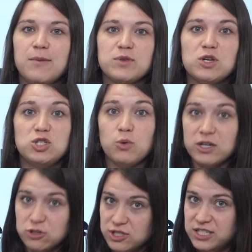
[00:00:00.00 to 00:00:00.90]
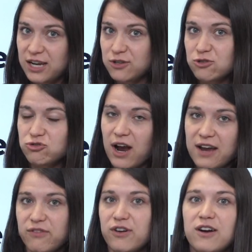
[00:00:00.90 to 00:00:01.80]
Could you understand your
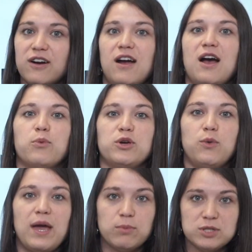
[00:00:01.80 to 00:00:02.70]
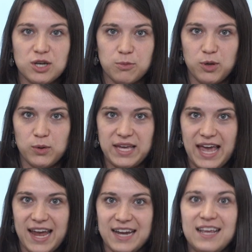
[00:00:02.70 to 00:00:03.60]
driver? Were you able to
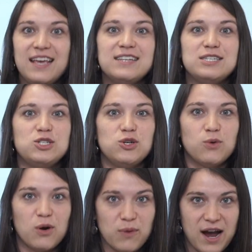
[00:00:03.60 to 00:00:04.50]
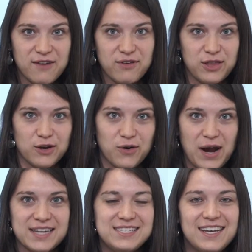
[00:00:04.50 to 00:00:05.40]
communicate? Did you arrive at the
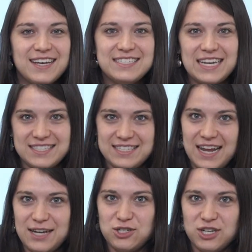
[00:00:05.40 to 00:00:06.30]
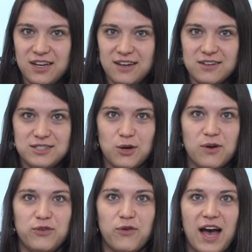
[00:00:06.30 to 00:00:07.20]
correct destination? So
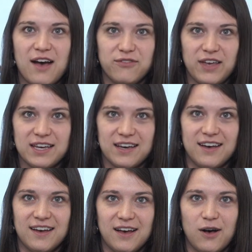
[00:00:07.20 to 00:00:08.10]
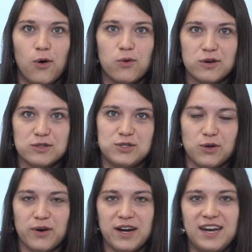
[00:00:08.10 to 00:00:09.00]
if you have like a horror
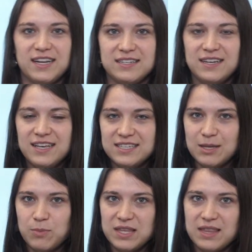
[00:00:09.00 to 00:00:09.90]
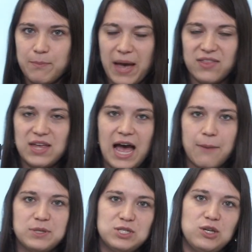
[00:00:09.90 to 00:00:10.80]
story, something bad that
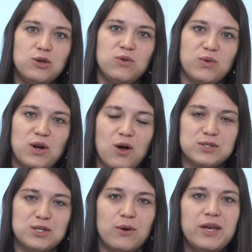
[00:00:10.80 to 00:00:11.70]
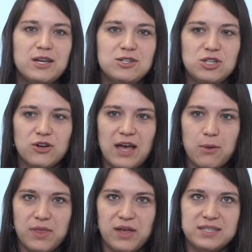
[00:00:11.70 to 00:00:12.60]
happened to you, you can also share that
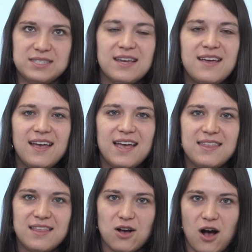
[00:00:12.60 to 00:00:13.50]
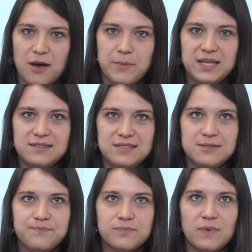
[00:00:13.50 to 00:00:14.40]
with us in the
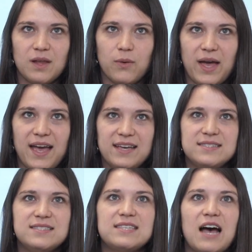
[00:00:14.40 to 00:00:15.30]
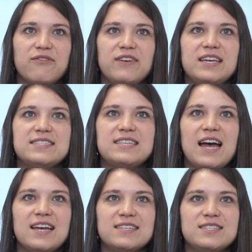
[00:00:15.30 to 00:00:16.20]
comments. Okay, Safi
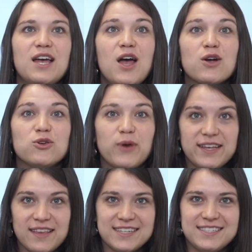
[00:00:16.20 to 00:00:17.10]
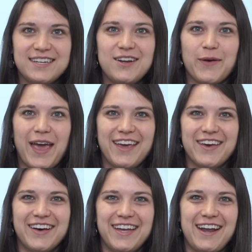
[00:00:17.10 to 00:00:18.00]
says, great lesson. Okay,
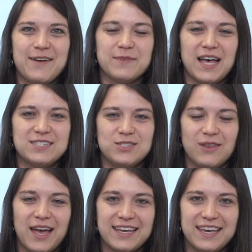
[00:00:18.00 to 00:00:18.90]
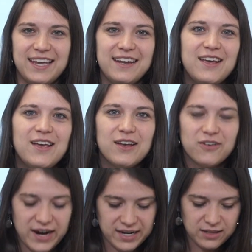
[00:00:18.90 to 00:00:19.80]
good. I'm glad you like it.
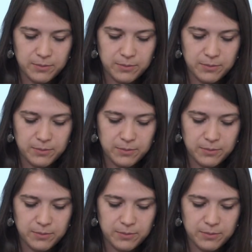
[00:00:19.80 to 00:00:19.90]
Great.